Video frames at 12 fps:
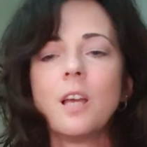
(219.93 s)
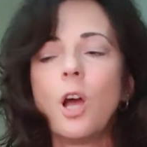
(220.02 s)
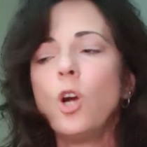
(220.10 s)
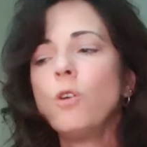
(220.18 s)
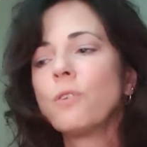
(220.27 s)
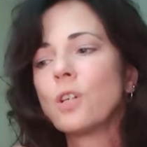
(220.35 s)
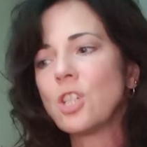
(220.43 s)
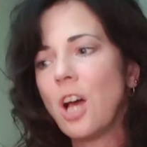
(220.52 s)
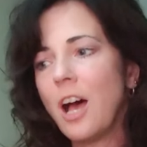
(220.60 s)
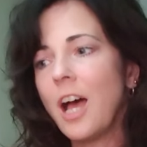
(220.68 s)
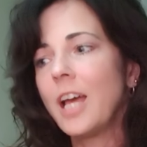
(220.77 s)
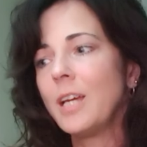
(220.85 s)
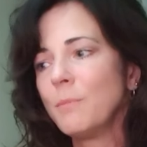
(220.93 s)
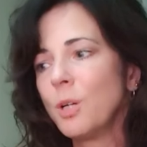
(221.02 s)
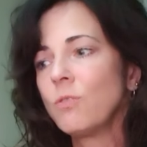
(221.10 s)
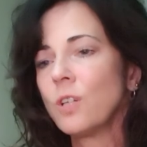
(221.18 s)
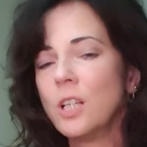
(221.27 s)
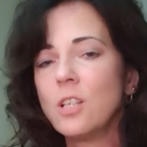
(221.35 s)
over time,
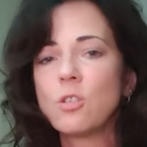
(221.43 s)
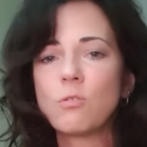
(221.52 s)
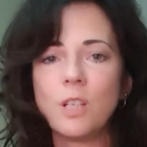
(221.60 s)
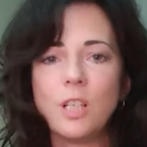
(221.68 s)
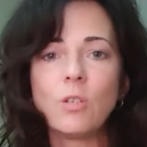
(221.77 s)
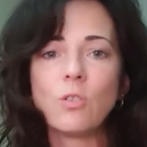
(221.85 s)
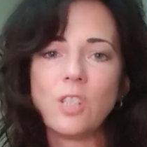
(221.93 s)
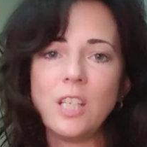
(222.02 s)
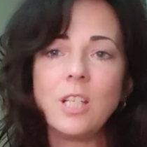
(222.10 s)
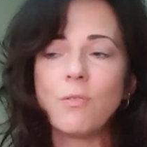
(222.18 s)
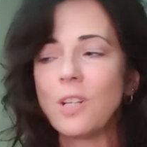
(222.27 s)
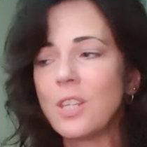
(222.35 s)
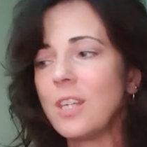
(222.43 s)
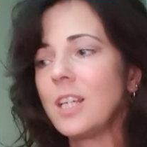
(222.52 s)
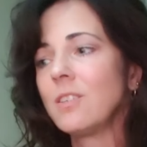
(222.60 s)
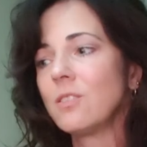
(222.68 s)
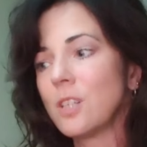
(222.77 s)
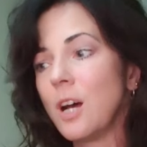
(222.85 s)
over history, you'll see different
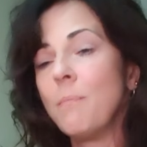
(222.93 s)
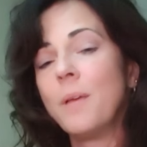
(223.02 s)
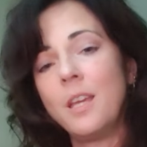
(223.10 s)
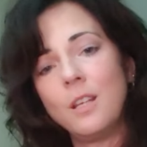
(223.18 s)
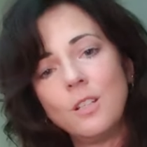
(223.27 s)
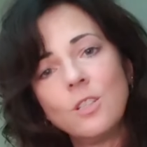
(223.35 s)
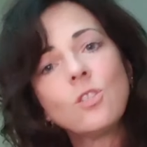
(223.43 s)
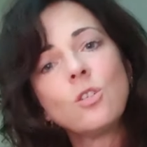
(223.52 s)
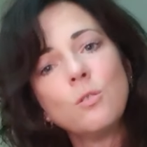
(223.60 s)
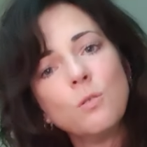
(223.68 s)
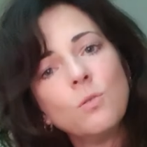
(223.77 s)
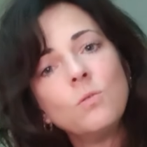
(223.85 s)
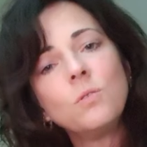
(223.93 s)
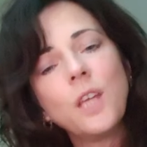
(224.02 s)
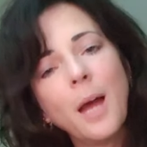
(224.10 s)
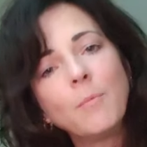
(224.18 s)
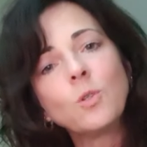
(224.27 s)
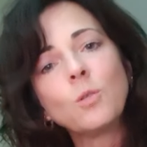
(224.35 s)
things come into the
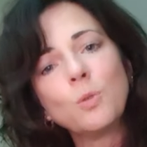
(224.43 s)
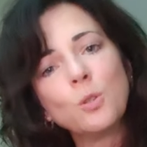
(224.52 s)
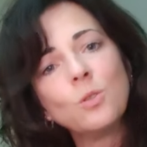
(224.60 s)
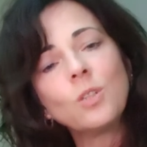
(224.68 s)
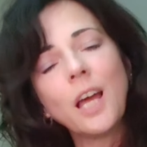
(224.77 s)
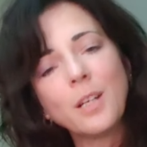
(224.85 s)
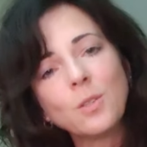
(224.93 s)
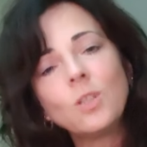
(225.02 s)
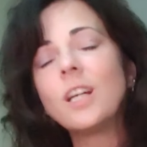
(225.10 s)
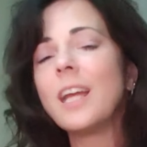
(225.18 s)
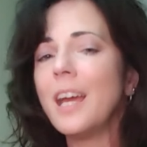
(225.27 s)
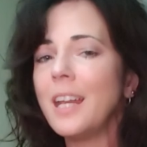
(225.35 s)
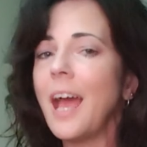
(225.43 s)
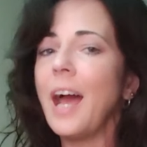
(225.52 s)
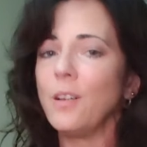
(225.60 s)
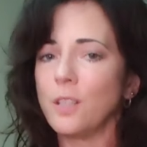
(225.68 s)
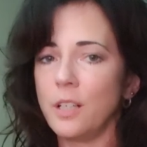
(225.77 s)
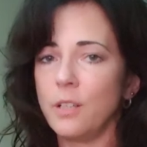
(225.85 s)
abnormal category and
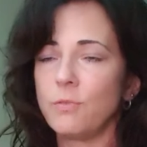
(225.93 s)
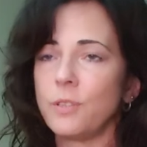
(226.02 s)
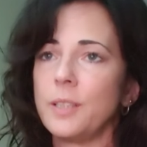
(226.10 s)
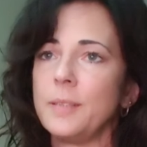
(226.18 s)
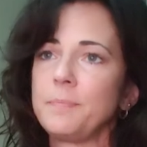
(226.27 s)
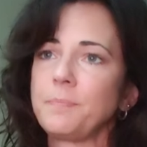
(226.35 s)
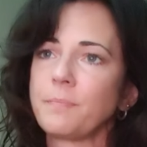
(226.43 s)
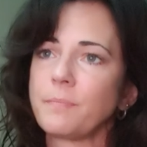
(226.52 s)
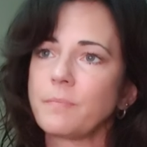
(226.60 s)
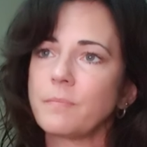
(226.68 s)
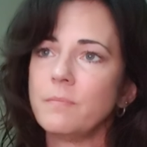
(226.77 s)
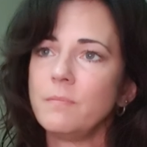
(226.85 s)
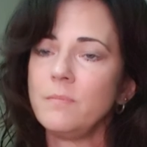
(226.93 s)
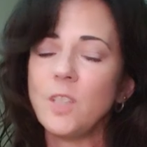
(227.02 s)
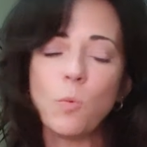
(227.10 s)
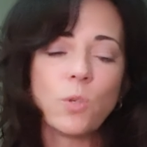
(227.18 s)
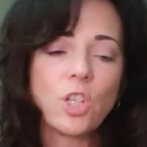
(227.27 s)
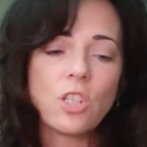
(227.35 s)
out of.
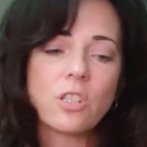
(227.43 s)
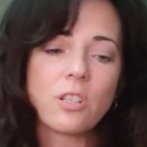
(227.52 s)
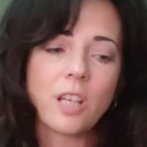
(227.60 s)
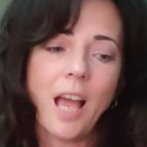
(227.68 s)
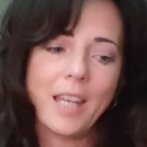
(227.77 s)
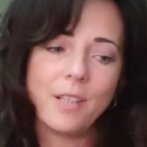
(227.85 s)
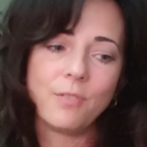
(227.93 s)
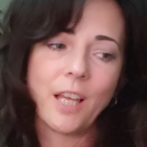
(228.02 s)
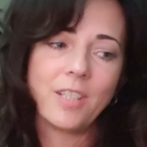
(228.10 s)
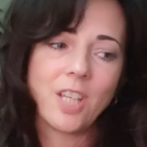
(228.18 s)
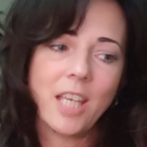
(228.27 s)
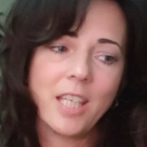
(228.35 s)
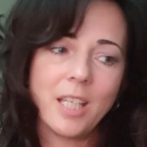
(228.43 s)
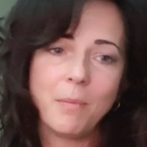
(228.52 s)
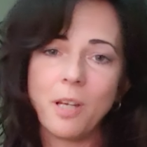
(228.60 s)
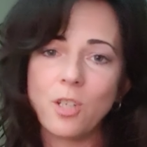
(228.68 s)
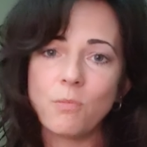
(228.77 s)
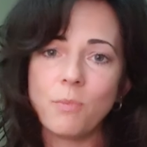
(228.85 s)
We're just kind of taking a
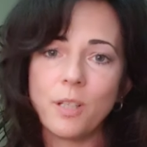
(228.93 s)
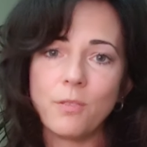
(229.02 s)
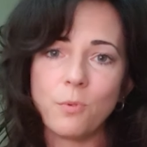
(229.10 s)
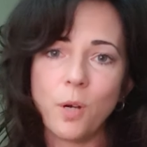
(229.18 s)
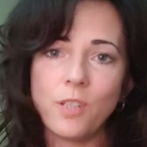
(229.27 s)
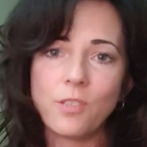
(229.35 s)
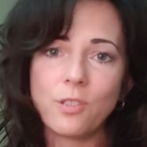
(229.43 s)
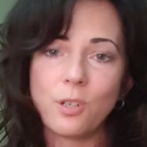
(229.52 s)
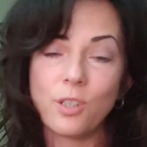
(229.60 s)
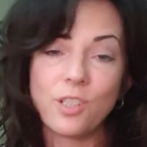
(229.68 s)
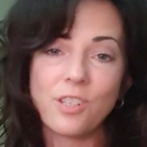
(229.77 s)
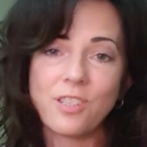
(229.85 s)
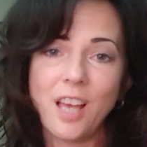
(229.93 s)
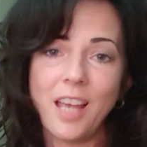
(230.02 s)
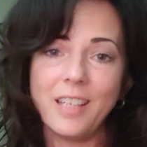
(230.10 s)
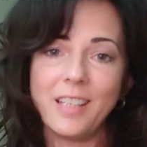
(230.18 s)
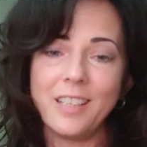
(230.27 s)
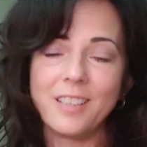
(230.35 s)
measurement of what current
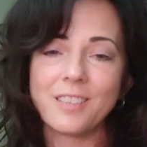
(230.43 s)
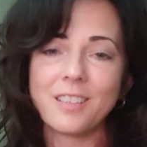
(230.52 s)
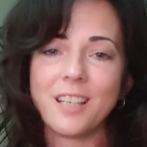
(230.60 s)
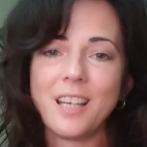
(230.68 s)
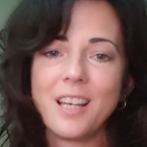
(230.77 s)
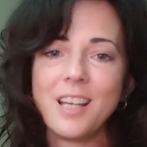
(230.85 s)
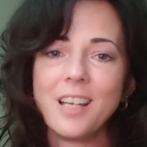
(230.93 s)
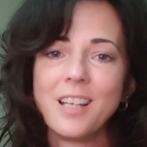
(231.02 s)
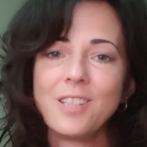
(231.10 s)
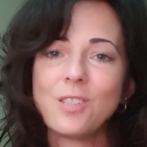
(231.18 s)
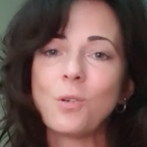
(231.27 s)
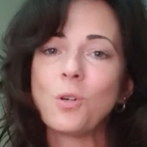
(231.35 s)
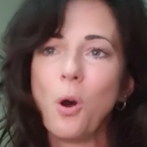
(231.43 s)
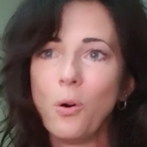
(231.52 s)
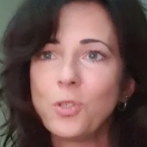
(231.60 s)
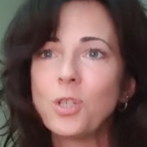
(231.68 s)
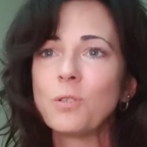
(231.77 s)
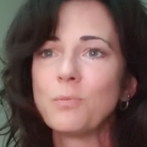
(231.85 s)
society is. So
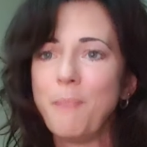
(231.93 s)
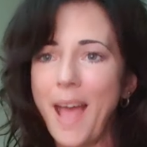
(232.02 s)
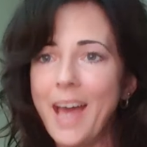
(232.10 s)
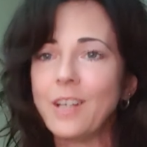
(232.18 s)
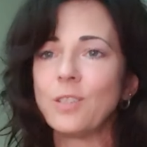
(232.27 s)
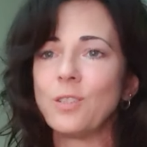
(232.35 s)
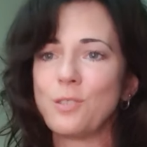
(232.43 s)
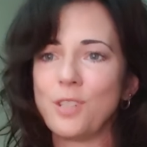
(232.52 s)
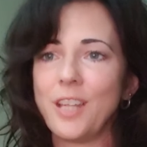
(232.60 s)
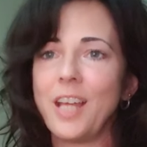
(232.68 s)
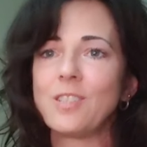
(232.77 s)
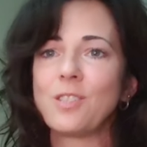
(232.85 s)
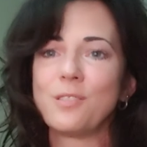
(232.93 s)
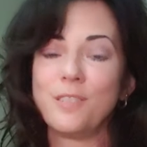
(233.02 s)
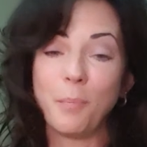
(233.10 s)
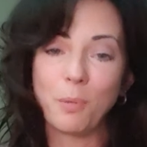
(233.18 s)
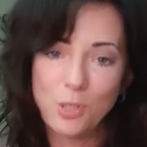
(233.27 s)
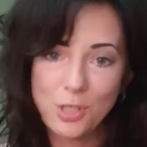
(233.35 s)
culture matters, and that's
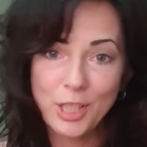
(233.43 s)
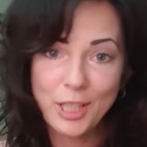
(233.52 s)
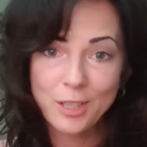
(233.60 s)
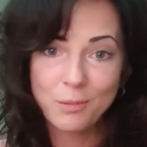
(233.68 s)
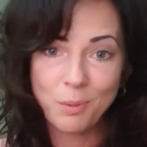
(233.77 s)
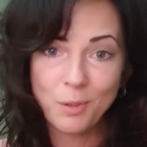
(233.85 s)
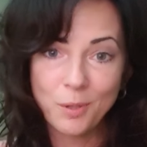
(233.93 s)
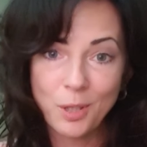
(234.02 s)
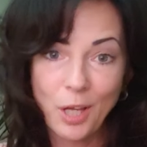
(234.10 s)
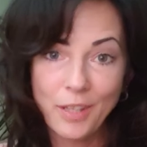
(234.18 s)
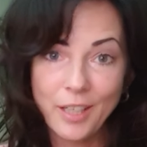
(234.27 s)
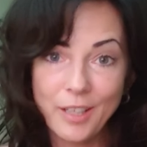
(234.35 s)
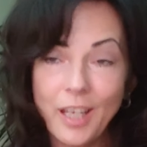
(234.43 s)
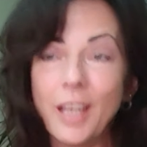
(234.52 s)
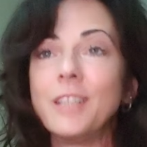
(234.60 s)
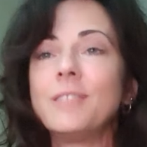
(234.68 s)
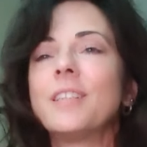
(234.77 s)
number 6, but we're not there yet.